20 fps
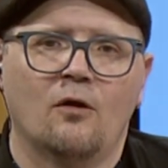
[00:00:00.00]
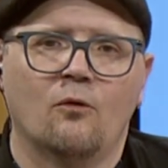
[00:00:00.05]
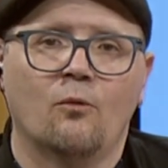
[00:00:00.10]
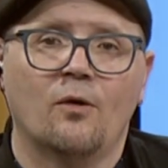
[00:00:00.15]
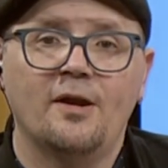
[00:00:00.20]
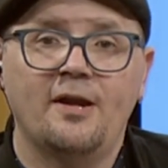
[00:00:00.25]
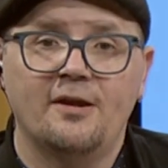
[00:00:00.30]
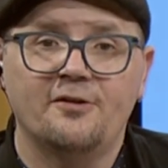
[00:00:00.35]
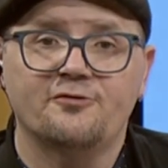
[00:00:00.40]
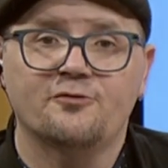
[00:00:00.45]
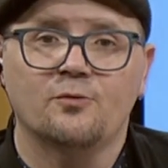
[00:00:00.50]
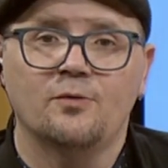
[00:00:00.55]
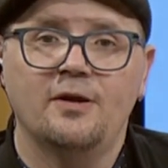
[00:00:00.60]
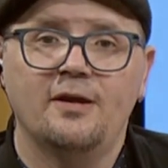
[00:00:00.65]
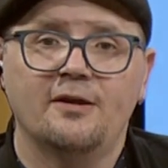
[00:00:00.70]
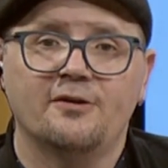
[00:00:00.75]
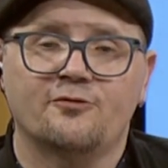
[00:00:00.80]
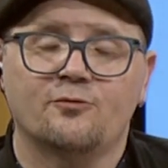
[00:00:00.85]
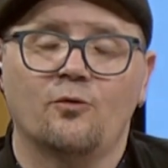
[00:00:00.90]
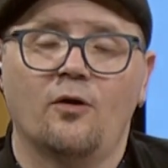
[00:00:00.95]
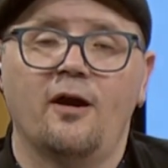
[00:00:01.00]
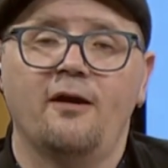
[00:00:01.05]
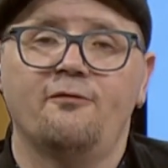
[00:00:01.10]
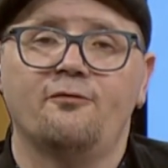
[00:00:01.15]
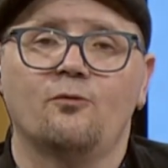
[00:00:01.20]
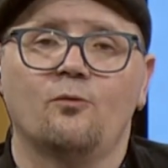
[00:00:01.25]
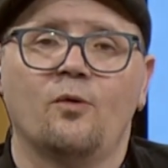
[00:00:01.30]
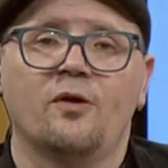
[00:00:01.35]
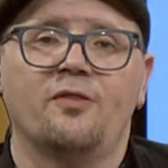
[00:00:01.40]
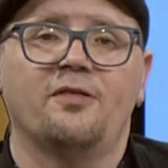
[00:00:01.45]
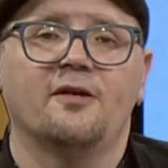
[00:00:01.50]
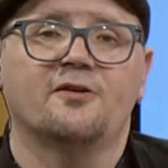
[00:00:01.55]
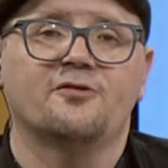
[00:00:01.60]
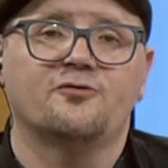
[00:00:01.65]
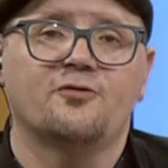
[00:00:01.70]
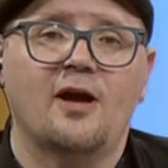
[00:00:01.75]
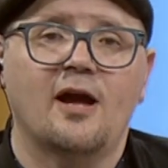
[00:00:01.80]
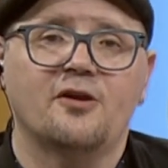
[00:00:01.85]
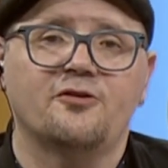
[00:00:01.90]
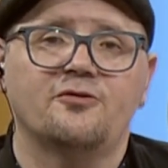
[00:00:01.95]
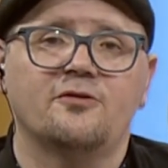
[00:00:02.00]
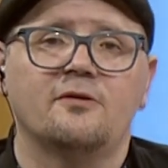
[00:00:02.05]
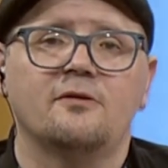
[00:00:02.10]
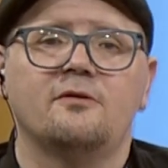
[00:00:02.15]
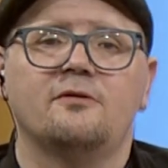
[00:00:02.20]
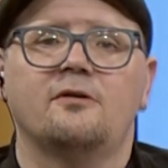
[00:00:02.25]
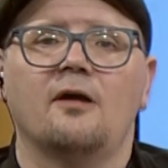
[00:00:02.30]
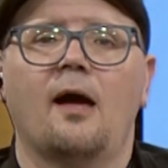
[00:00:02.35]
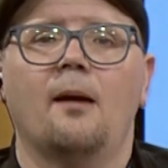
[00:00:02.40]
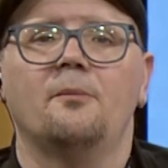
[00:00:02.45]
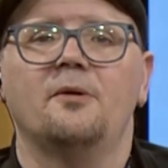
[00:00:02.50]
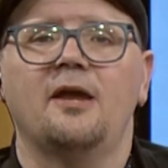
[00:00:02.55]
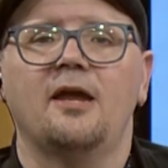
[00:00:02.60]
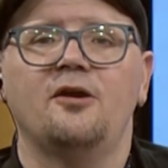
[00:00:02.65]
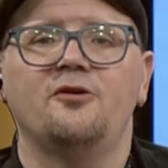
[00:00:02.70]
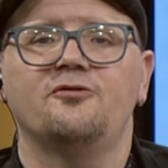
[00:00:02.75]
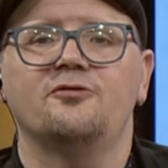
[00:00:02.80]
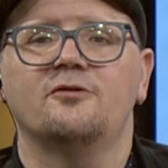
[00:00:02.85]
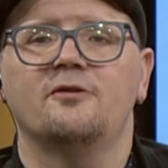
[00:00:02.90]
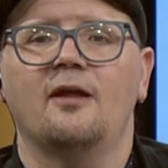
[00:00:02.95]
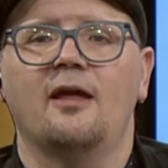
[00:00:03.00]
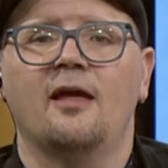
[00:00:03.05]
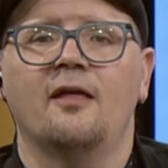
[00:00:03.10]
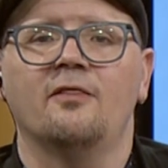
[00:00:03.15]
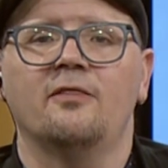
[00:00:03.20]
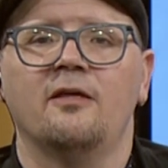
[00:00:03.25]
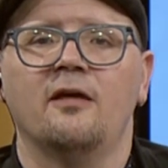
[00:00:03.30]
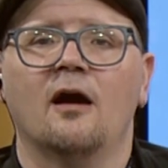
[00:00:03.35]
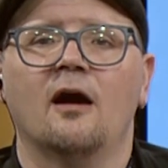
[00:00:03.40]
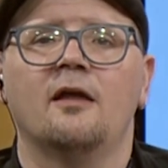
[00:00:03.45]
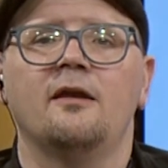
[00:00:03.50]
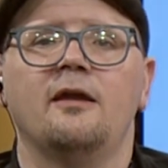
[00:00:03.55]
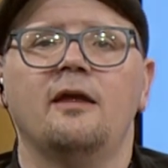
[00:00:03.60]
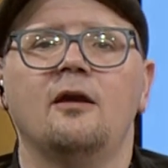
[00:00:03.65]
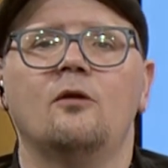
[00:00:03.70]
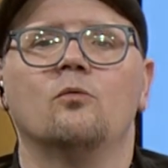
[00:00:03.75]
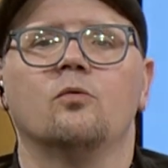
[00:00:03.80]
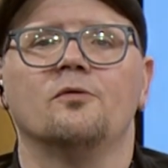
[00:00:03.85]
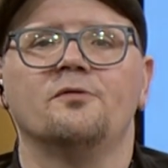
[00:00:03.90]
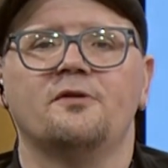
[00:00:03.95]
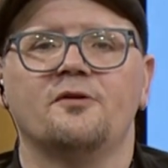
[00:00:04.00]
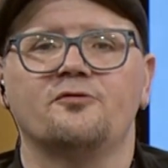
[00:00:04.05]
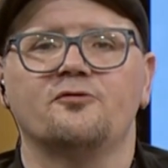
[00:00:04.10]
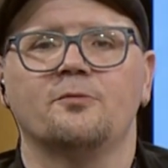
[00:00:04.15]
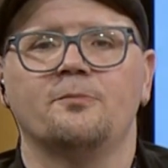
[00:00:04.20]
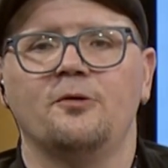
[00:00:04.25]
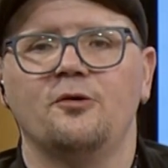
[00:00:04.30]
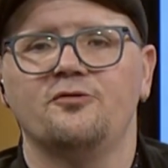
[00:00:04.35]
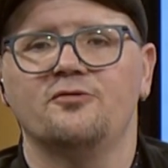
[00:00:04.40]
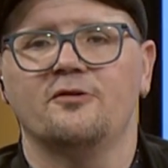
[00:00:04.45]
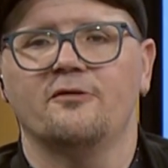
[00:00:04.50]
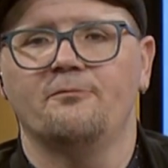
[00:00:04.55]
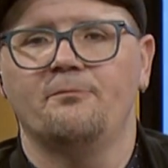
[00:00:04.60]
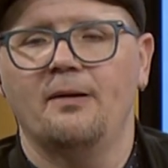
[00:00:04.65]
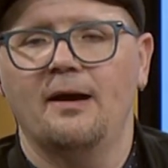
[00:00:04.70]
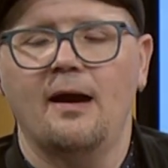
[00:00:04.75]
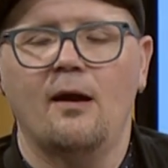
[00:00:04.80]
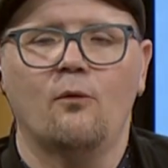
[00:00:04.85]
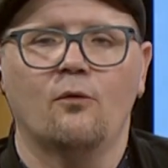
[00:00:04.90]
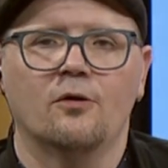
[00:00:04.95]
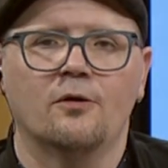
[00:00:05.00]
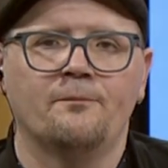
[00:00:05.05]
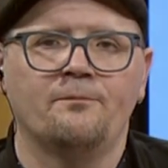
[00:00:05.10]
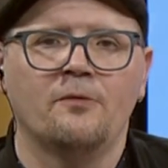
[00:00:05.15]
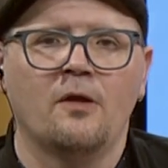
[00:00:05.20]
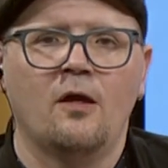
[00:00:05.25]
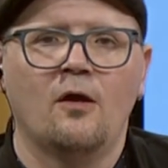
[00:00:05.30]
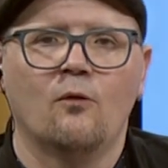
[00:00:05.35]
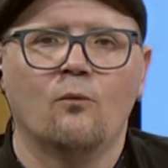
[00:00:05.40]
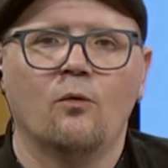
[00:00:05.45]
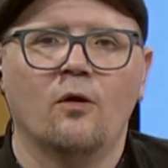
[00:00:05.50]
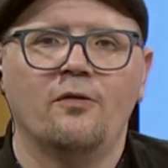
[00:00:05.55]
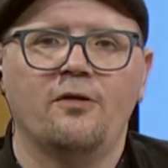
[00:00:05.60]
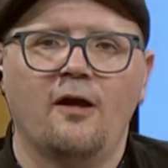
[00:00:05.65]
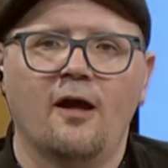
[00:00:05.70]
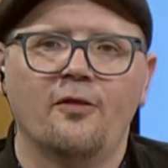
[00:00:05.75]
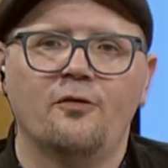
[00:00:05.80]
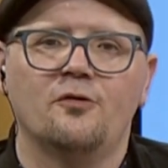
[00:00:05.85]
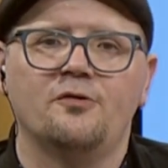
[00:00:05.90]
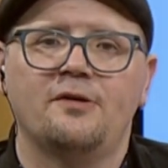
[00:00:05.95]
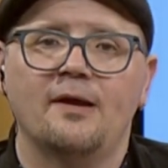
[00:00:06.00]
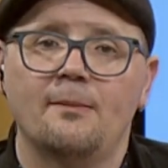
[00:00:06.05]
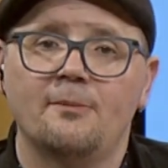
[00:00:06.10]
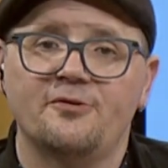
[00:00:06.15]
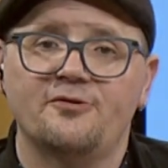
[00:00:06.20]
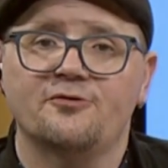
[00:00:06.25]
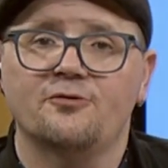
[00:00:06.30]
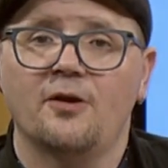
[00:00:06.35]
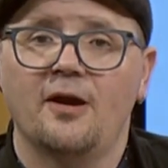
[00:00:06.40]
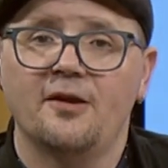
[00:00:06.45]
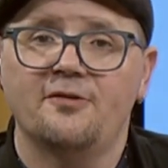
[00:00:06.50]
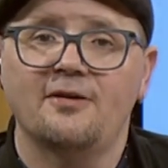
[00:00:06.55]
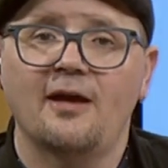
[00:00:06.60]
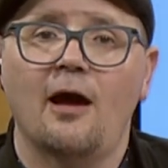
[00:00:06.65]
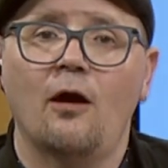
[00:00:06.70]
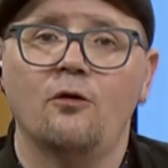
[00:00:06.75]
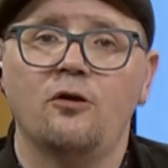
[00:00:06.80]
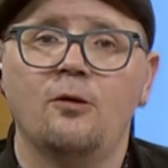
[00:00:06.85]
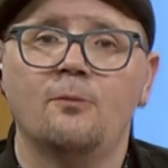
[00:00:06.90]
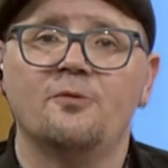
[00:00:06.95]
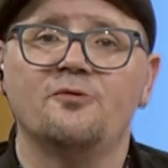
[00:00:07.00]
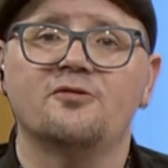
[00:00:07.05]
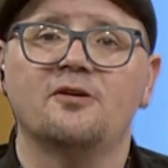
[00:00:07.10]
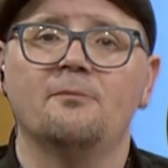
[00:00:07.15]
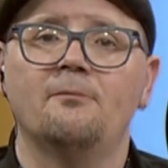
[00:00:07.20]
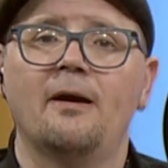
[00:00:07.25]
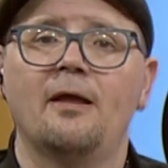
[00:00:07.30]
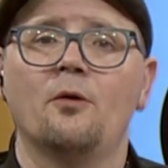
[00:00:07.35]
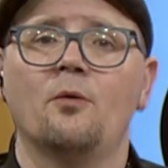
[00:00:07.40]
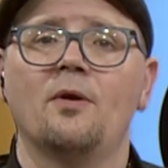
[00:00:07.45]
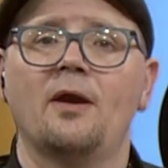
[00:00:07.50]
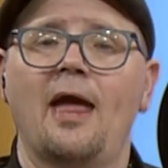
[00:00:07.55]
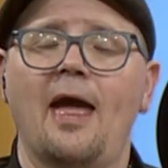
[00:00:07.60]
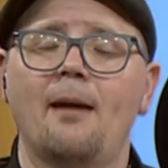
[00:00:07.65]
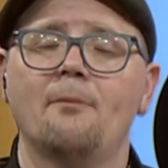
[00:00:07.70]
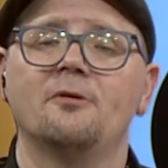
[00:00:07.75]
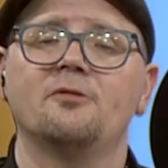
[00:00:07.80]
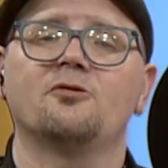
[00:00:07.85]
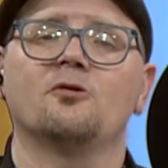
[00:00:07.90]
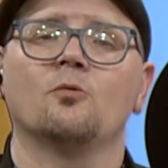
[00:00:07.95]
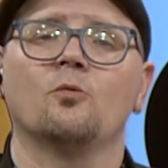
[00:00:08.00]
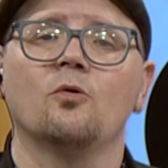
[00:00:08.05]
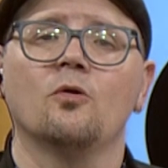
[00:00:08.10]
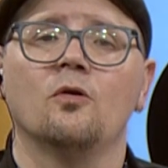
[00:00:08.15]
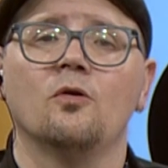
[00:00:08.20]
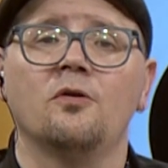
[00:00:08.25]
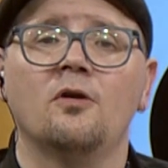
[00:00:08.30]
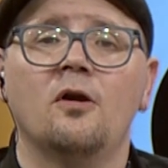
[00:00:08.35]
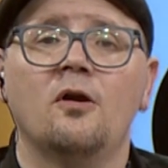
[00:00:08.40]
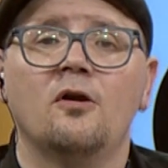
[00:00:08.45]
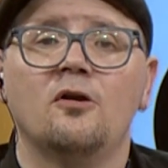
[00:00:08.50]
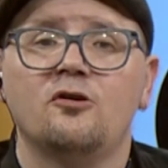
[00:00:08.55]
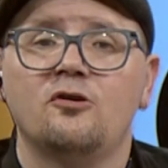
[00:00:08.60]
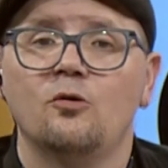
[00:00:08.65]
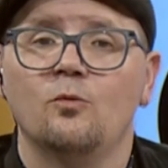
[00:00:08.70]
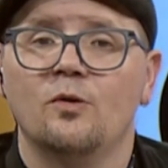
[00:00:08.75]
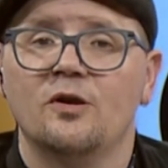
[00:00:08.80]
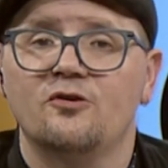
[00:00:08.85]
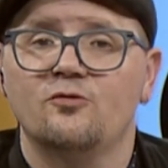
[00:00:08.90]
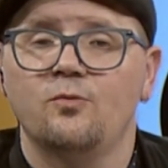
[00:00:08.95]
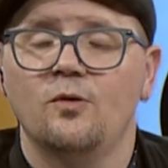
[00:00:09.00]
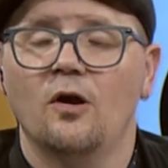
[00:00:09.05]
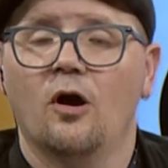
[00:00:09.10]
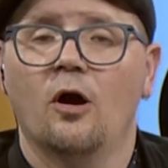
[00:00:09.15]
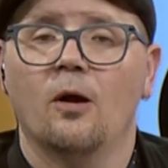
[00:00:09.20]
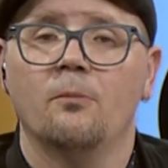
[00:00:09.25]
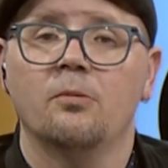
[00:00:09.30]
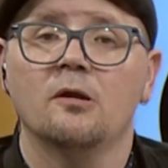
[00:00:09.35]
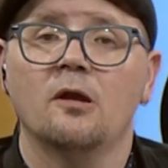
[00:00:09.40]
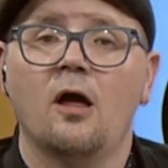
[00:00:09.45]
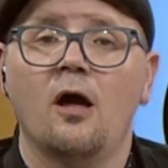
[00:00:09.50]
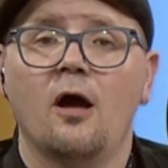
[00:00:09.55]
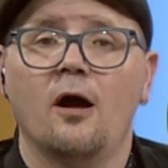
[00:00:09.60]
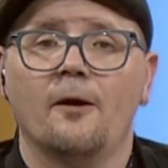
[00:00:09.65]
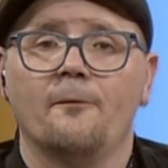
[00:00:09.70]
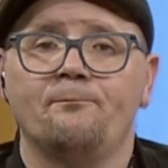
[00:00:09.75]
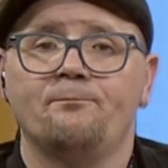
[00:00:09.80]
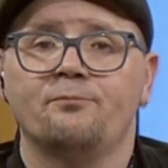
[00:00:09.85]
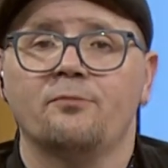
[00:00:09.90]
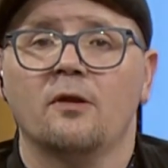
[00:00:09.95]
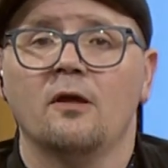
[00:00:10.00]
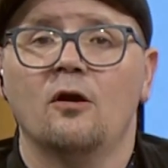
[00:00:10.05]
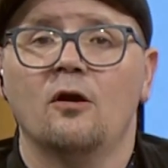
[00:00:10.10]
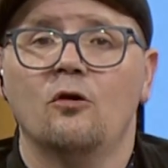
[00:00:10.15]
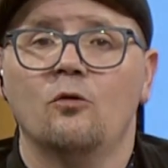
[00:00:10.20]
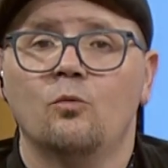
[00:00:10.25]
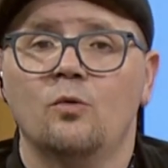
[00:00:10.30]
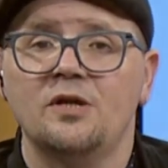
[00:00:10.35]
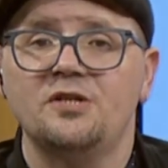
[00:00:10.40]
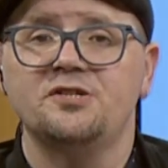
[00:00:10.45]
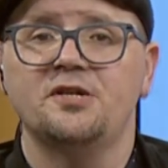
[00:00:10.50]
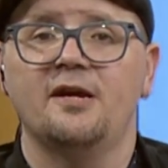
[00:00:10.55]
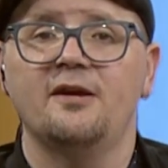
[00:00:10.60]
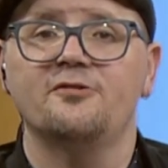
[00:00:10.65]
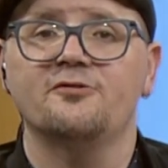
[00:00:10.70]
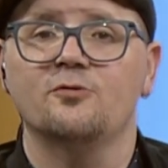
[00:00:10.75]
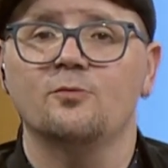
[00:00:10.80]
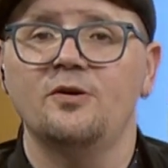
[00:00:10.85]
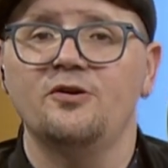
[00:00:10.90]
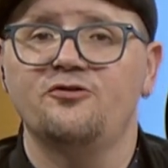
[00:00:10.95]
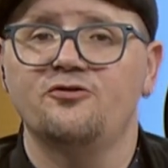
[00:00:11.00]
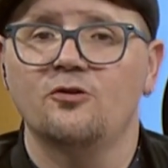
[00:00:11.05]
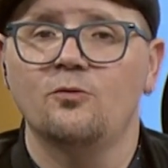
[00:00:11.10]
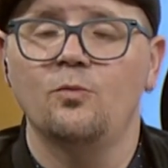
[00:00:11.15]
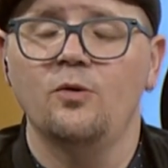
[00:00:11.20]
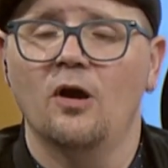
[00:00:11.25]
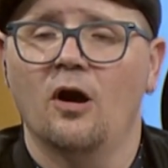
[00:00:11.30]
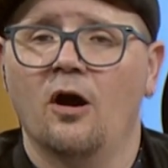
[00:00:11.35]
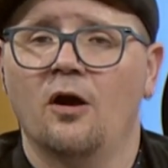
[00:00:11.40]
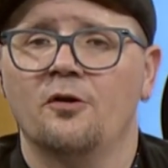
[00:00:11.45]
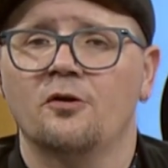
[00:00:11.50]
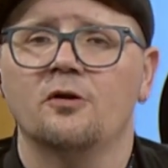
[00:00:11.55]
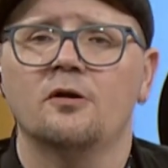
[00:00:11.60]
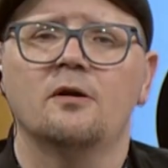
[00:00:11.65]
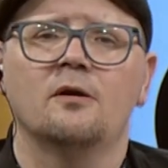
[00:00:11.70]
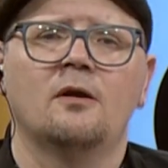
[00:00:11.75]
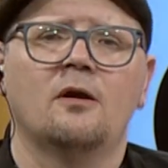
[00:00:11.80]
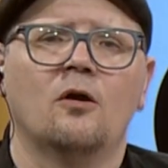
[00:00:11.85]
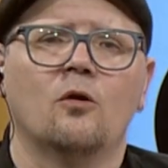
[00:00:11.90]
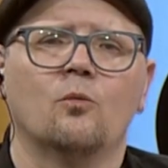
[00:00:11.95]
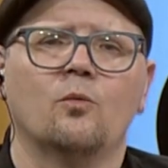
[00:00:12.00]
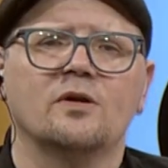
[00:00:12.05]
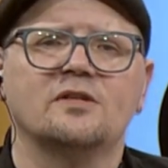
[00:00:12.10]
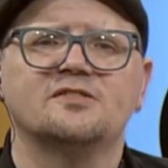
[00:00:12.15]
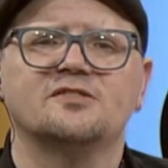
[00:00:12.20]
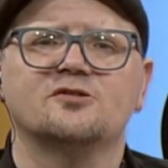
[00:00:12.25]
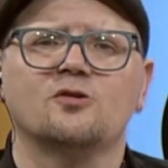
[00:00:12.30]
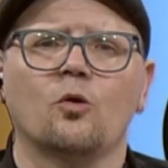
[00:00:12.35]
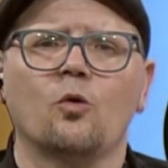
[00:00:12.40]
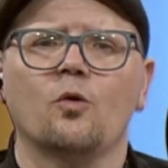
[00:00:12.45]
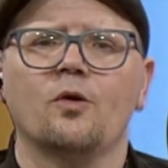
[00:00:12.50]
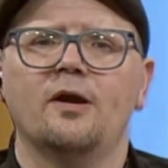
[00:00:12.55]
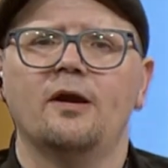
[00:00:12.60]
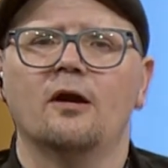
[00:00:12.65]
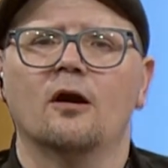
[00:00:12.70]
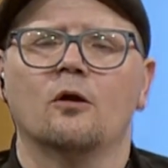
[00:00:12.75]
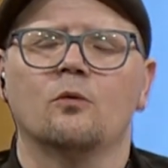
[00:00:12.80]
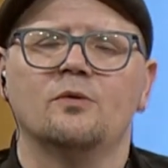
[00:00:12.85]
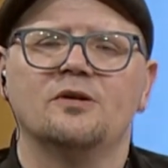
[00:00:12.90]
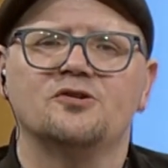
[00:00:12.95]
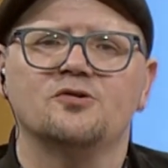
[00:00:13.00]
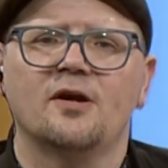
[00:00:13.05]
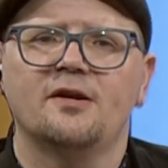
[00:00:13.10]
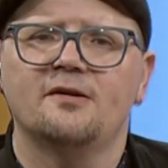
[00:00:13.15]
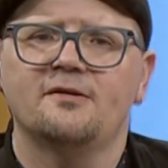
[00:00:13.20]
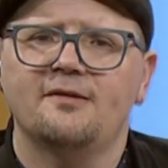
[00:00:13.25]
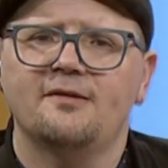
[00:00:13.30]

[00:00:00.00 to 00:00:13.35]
One history is rife with extraction, domination, and the unequal distribution of power, while the other demonstrates how humans can better inhabit the world to which we all belong. Which history should we honor? What story are we trying to